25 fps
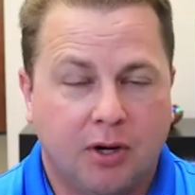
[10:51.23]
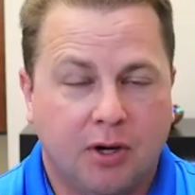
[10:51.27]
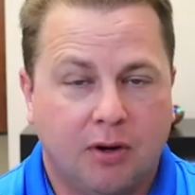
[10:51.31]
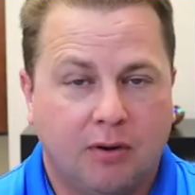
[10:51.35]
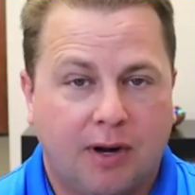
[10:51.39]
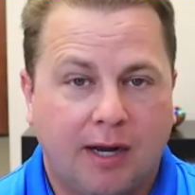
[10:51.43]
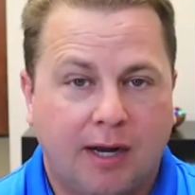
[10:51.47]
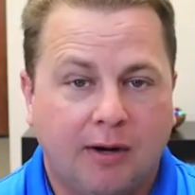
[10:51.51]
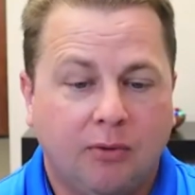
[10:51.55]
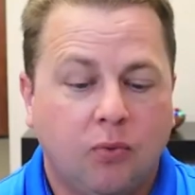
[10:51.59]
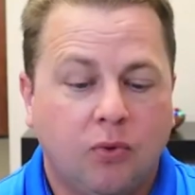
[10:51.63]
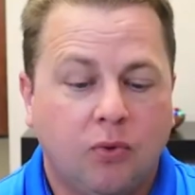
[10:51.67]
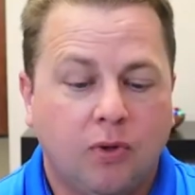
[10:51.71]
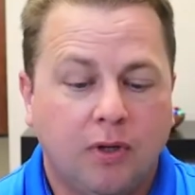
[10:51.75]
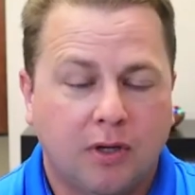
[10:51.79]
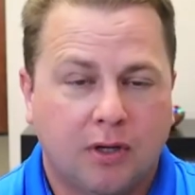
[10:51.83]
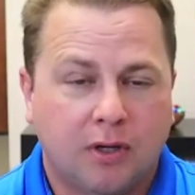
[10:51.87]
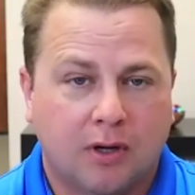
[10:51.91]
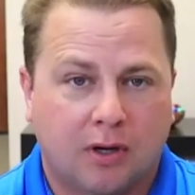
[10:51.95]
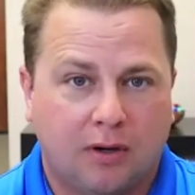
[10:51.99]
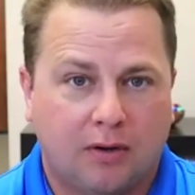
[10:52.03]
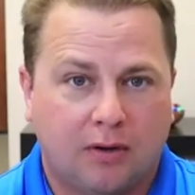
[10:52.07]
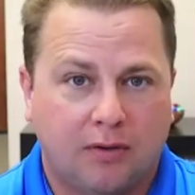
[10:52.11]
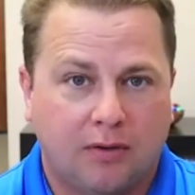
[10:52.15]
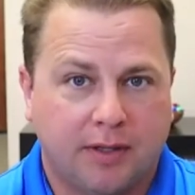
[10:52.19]
I would
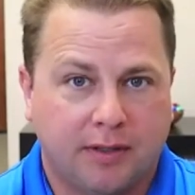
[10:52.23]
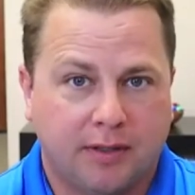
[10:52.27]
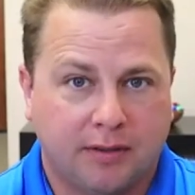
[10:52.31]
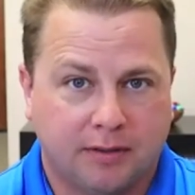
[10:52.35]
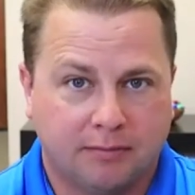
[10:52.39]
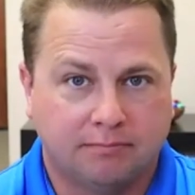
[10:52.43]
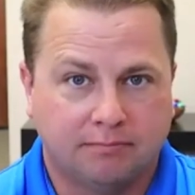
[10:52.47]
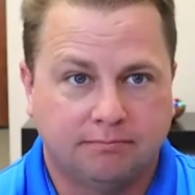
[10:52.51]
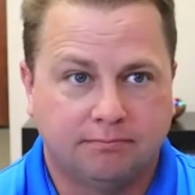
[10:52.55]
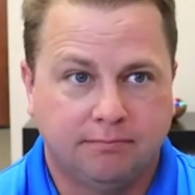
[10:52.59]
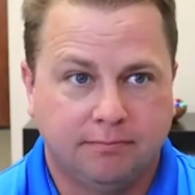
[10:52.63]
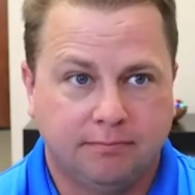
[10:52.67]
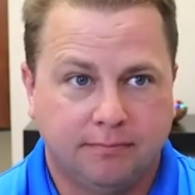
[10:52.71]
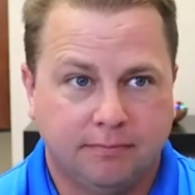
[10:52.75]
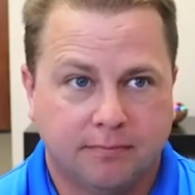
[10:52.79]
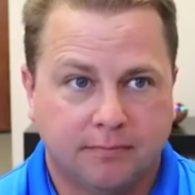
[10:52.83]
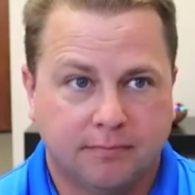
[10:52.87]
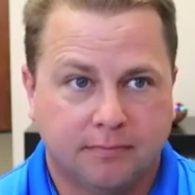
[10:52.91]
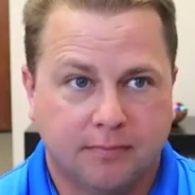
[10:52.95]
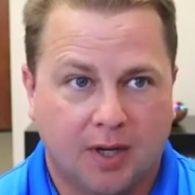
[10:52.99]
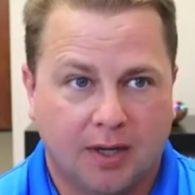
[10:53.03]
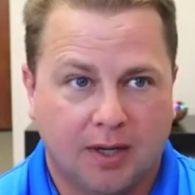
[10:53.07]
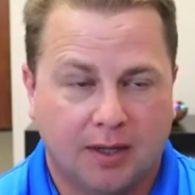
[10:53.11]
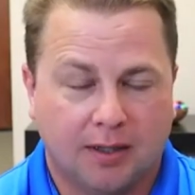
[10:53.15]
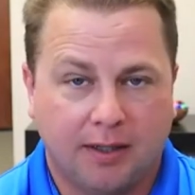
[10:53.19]
call them,
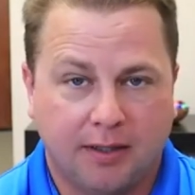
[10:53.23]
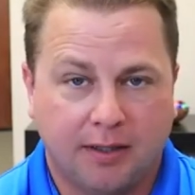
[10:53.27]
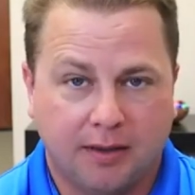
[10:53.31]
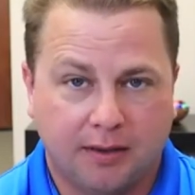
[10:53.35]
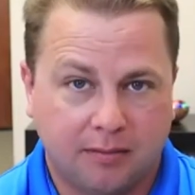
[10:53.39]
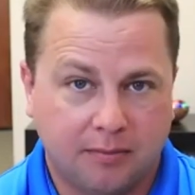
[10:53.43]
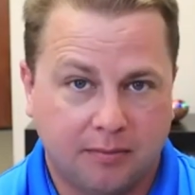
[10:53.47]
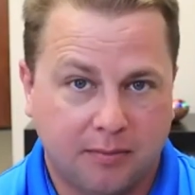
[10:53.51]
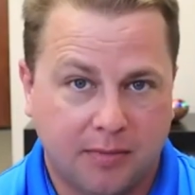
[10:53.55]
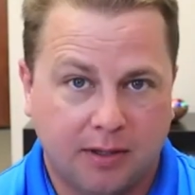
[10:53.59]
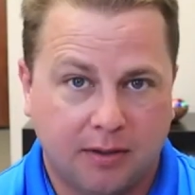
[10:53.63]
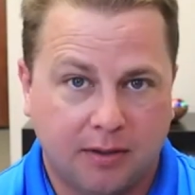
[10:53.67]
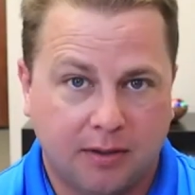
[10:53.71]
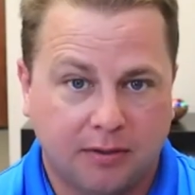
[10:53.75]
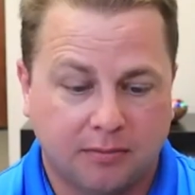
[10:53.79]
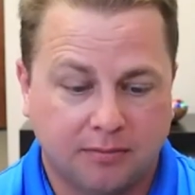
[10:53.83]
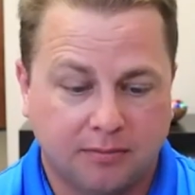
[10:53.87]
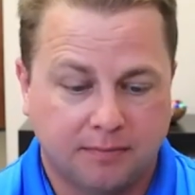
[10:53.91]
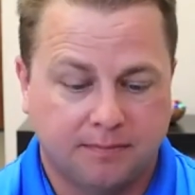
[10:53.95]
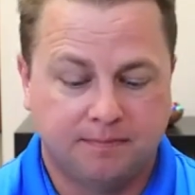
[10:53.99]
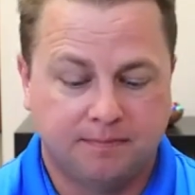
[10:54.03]
let them know